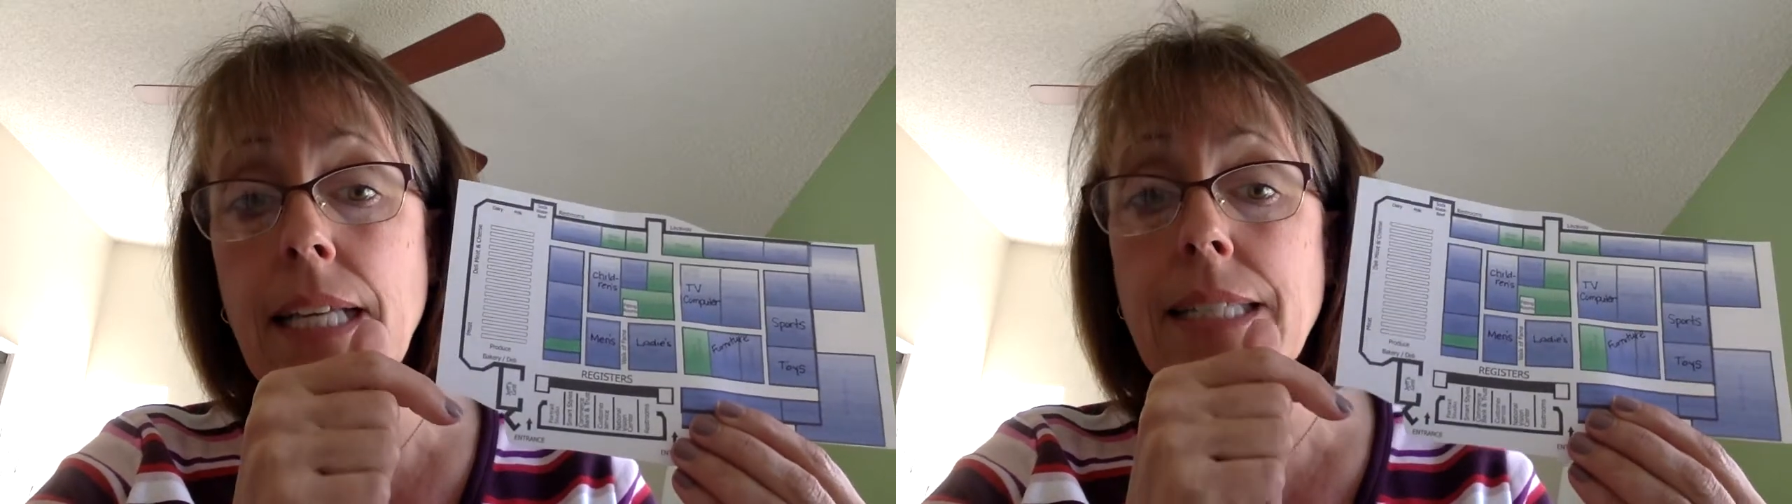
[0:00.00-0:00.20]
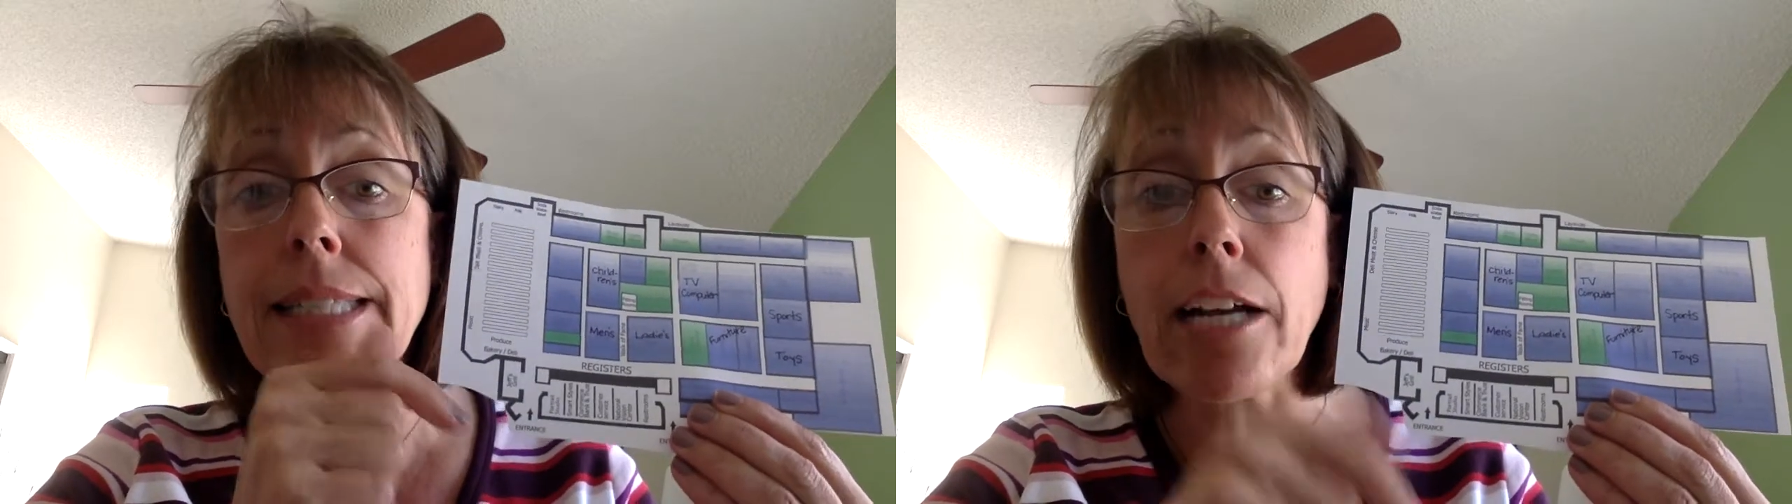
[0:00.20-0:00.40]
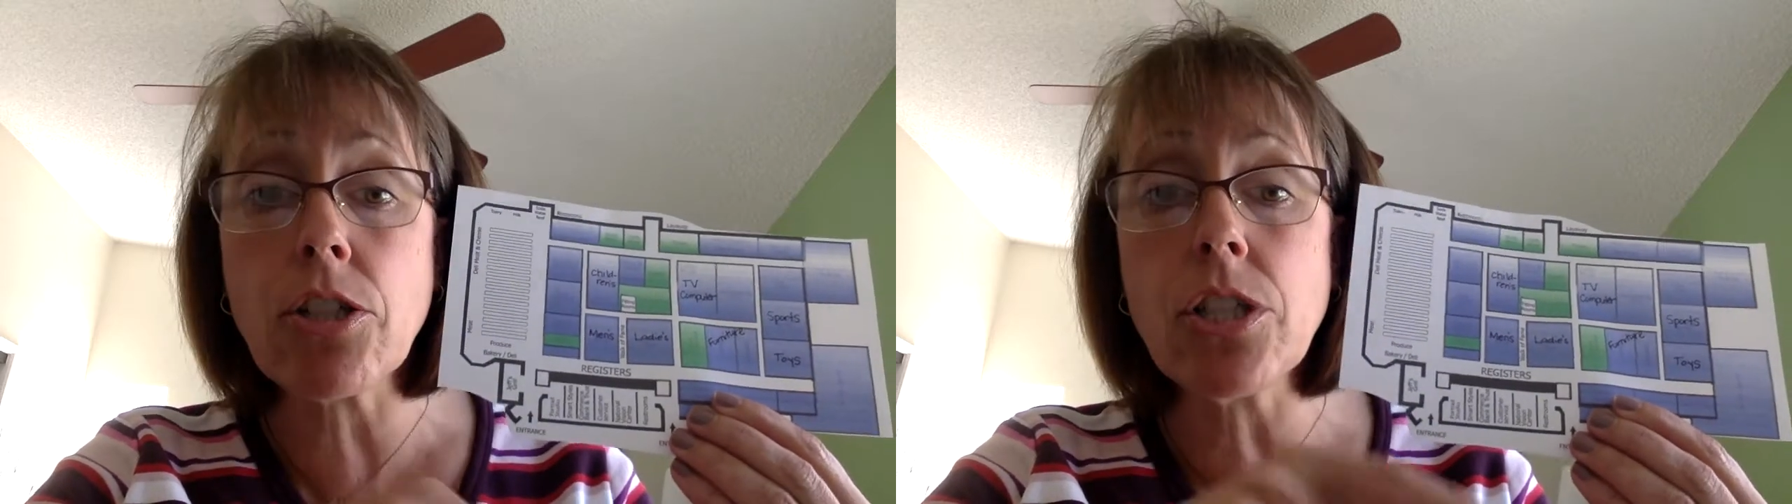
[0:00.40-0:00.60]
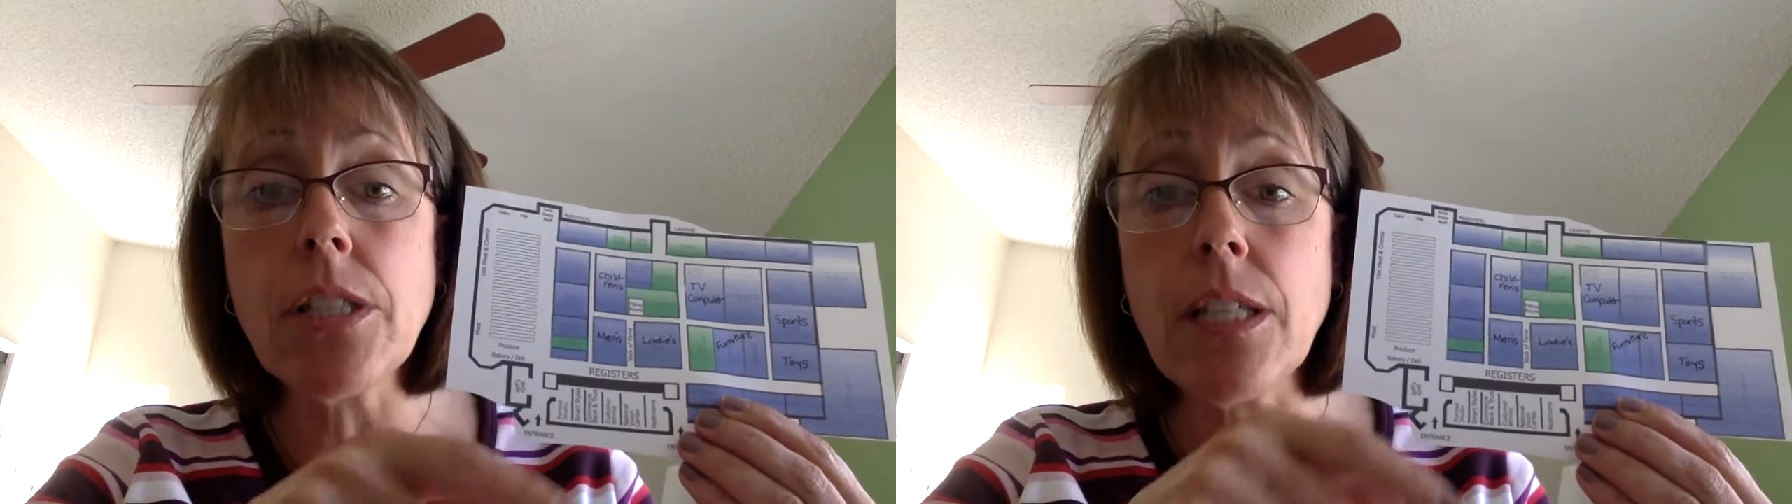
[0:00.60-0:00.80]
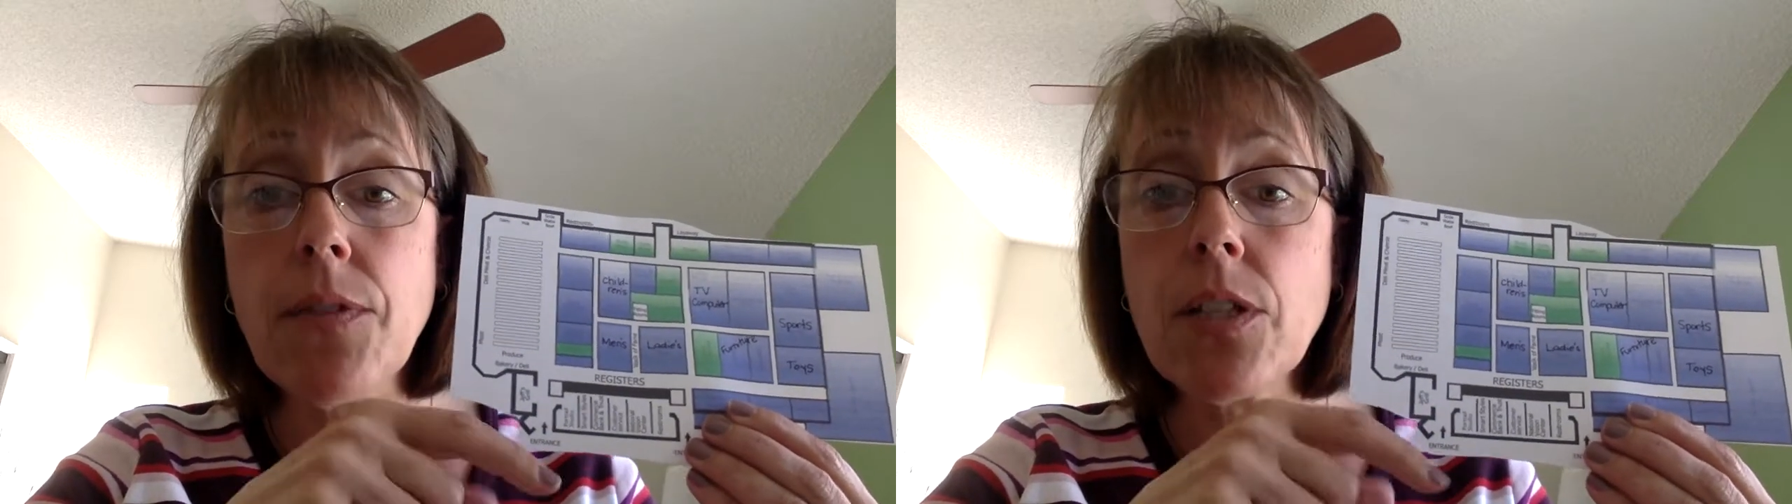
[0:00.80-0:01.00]

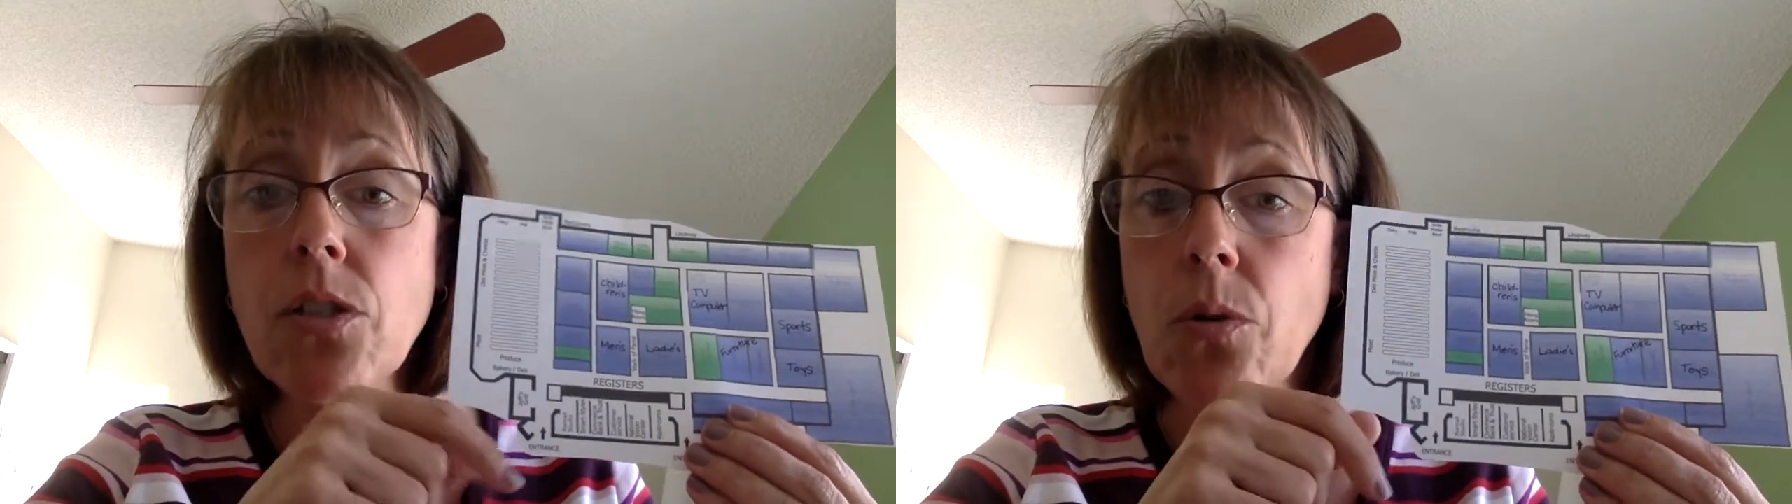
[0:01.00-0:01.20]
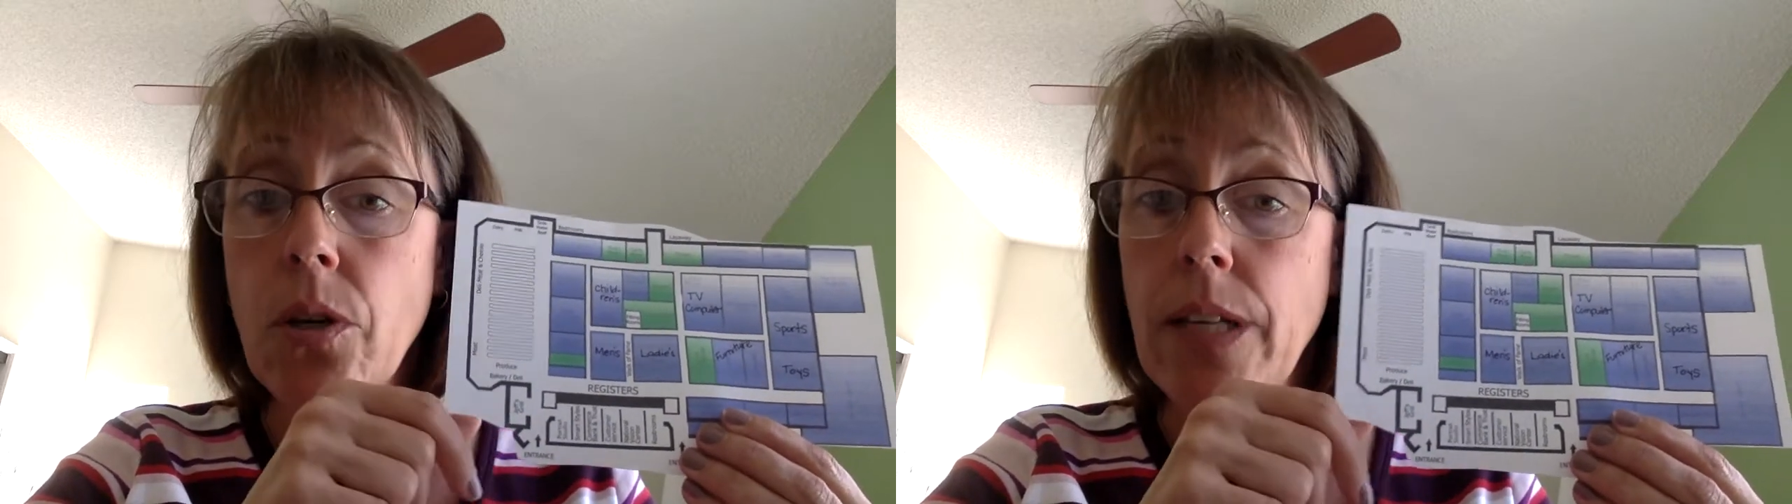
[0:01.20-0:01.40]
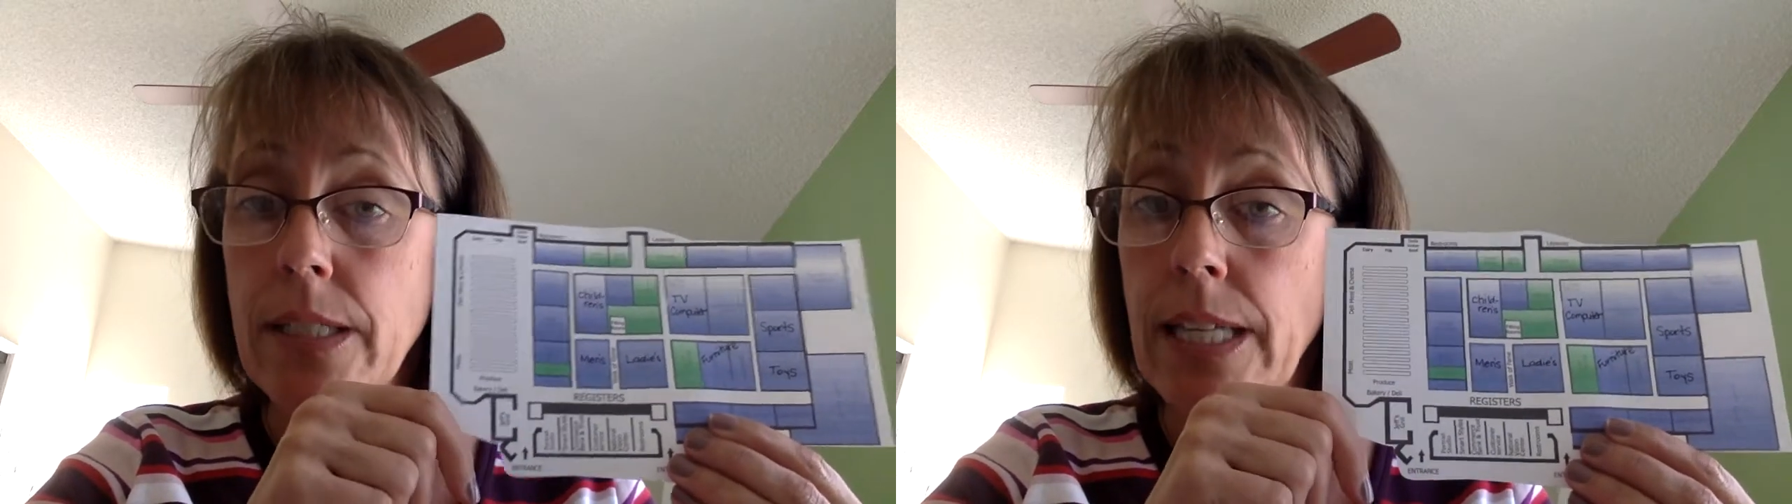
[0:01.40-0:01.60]
sections of the store that